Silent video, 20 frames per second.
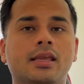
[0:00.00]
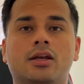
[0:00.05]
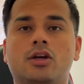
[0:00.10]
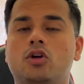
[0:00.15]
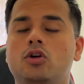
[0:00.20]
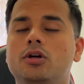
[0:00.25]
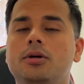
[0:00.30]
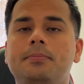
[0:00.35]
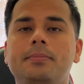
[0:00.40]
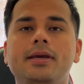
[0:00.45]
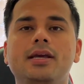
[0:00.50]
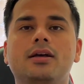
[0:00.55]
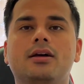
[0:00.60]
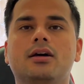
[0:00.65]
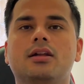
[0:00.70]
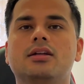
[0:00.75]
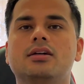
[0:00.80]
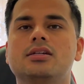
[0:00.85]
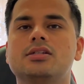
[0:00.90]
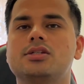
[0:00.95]
Could be
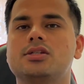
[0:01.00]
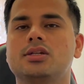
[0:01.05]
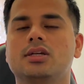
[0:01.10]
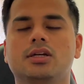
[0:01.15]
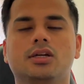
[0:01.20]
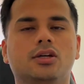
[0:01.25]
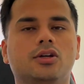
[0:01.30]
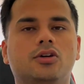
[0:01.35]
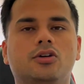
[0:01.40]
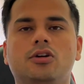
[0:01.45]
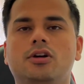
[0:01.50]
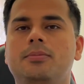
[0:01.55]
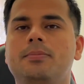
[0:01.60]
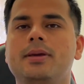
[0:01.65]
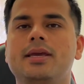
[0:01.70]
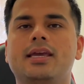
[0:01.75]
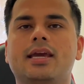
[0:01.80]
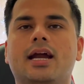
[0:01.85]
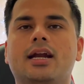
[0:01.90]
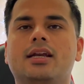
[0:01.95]
colors, could
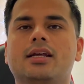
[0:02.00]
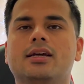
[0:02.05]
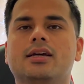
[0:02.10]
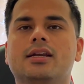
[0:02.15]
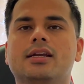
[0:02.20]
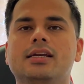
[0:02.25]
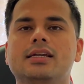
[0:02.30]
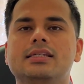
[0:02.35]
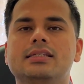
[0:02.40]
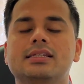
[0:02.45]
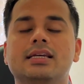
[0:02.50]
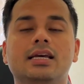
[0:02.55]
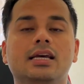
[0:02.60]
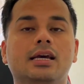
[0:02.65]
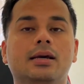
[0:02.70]
be categories,